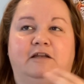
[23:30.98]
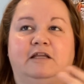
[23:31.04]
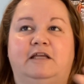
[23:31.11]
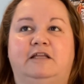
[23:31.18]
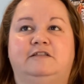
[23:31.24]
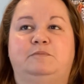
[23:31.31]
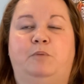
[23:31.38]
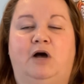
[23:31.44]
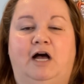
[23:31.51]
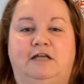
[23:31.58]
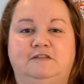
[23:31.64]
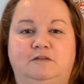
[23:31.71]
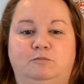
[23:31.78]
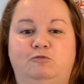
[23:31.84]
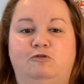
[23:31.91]
it's
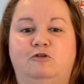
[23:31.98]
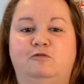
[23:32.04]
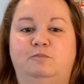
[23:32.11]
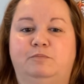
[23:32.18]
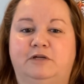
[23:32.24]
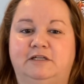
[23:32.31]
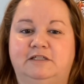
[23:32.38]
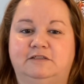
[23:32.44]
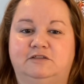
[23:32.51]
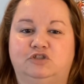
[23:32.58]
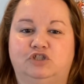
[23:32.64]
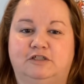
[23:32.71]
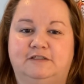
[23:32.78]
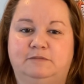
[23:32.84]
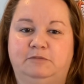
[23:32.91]
possible, but it
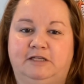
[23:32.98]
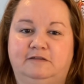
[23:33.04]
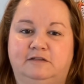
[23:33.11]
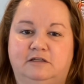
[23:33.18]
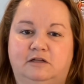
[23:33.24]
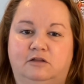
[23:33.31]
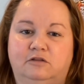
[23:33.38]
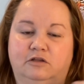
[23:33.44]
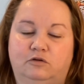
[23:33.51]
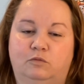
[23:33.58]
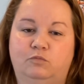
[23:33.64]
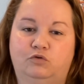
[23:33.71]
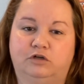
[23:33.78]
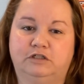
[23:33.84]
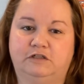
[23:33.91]
just makes it a little
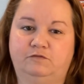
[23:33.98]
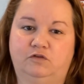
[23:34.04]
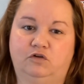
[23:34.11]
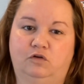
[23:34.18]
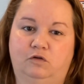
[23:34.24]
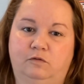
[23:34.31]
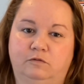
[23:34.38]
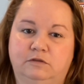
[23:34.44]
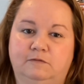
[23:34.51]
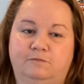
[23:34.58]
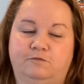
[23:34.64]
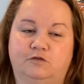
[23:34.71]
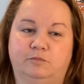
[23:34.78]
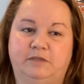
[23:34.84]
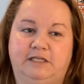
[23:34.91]
more difficult
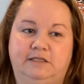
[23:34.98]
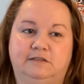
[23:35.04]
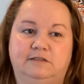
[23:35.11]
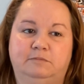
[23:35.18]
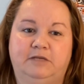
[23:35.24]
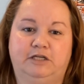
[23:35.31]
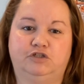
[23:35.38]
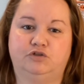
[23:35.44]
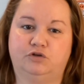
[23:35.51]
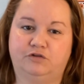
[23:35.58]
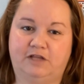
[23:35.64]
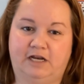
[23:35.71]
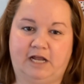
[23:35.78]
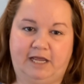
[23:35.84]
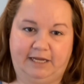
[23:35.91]
for me to make sure
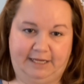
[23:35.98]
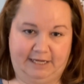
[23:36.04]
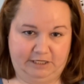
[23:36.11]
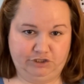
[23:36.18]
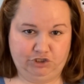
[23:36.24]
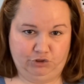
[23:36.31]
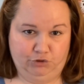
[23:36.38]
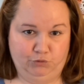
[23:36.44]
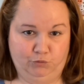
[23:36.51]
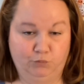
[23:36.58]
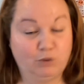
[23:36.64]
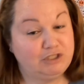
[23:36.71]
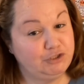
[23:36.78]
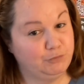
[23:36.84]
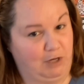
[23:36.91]
that I get you
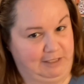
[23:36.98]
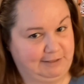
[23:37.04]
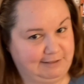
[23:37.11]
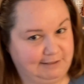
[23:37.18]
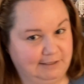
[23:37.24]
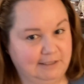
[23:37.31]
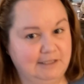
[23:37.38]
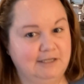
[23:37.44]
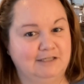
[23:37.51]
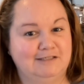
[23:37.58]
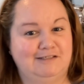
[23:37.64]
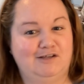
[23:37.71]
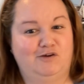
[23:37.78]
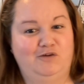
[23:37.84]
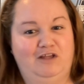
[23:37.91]
what you want.
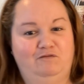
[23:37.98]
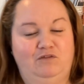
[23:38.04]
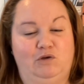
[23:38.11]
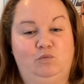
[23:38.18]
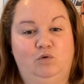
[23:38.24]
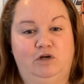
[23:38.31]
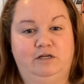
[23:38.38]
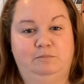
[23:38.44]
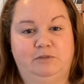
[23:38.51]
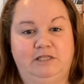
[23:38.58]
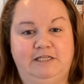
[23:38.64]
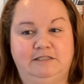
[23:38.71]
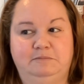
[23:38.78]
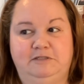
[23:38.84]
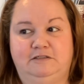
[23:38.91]
So if you would,
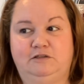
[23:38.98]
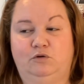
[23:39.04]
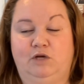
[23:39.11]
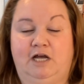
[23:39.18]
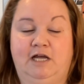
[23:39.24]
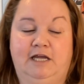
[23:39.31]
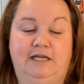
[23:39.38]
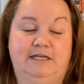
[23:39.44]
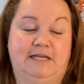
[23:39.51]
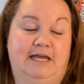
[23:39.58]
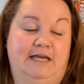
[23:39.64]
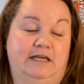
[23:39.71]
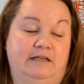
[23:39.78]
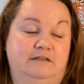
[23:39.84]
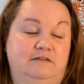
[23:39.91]
please be so kind
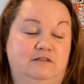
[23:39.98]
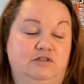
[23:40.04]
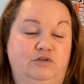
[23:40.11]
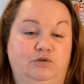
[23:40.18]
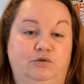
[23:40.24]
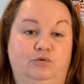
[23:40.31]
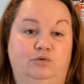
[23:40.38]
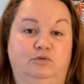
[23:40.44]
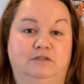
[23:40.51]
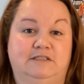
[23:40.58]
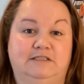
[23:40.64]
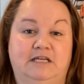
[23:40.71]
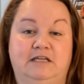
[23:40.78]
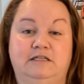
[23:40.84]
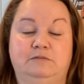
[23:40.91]
as to
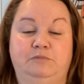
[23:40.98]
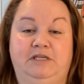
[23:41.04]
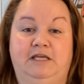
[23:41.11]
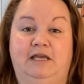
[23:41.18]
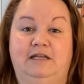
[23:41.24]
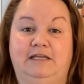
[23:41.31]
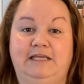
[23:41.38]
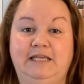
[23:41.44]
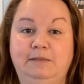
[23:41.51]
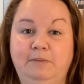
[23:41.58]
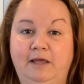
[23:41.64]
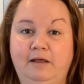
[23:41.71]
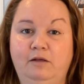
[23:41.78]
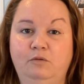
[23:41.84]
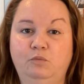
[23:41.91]
send me an
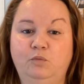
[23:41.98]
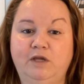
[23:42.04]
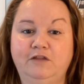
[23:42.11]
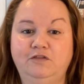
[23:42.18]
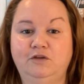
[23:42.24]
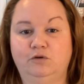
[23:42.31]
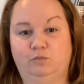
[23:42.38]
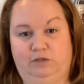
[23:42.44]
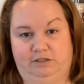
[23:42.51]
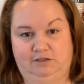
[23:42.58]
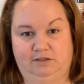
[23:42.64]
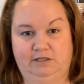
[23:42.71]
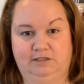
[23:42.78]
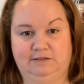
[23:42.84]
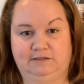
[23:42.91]
email with your
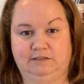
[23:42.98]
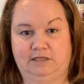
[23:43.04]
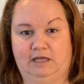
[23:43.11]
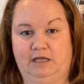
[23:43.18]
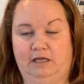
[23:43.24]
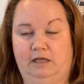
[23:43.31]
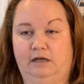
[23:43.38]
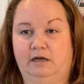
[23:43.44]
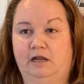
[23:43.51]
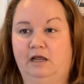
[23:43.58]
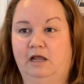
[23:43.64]
wish list, and